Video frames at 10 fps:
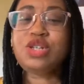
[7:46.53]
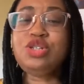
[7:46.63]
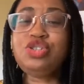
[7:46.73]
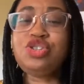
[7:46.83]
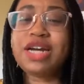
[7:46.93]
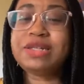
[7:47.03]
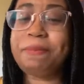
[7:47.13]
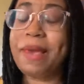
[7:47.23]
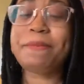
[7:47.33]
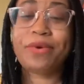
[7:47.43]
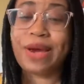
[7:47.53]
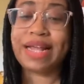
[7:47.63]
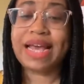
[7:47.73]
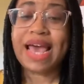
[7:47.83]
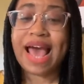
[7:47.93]
you're trying to
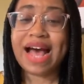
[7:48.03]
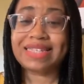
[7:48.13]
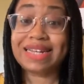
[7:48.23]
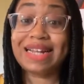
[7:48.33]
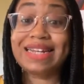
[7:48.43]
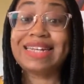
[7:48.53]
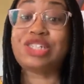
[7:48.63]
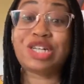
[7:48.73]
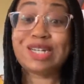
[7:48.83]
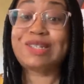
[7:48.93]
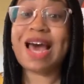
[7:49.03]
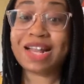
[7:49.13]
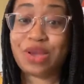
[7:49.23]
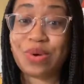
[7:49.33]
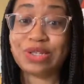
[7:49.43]
pinpoint as a clinician
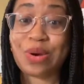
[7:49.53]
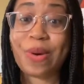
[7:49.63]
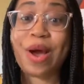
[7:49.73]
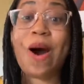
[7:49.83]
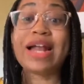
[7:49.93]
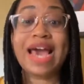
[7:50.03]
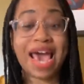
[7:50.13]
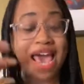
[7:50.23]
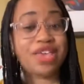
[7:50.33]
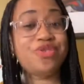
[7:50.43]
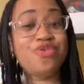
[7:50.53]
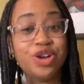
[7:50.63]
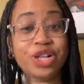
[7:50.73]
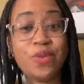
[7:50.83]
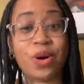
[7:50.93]
exactly what's going on. And you
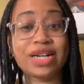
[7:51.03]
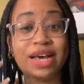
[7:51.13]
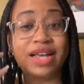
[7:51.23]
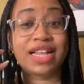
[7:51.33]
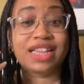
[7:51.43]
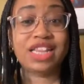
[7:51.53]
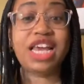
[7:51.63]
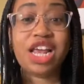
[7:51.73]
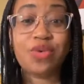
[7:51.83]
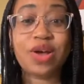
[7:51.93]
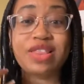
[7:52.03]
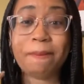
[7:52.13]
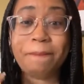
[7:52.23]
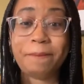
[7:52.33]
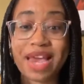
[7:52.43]
really want to lead with the
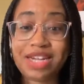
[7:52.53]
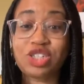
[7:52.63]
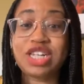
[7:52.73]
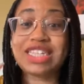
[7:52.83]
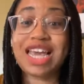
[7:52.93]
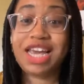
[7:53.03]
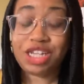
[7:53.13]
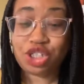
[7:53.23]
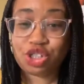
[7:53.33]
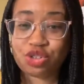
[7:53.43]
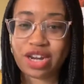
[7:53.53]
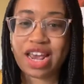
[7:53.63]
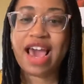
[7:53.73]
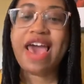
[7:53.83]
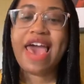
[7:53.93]
patient's
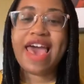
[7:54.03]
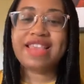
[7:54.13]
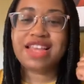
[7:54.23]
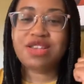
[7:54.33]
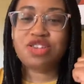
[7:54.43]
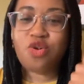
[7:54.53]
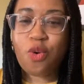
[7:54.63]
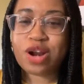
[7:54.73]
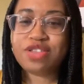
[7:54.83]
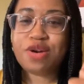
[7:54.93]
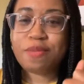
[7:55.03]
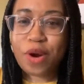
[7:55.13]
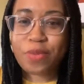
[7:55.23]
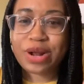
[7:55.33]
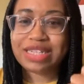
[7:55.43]
history, and then order the
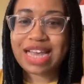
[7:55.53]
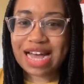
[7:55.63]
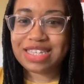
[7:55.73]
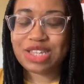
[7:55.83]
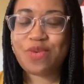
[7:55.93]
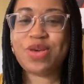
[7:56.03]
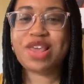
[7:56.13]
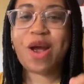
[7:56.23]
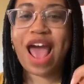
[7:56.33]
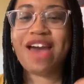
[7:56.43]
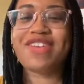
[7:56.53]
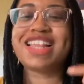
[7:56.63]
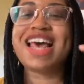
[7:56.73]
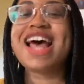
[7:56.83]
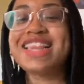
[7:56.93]
appropriate testing when they're
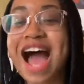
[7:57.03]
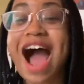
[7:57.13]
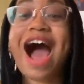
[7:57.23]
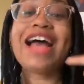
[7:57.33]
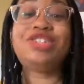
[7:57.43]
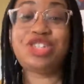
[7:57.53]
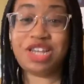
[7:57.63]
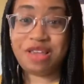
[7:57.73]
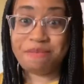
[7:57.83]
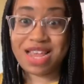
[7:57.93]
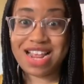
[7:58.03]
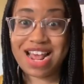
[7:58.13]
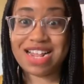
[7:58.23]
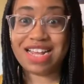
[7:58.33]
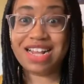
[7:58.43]
having the IgE
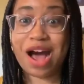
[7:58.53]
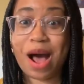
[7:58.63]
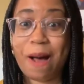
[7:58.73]
mediated,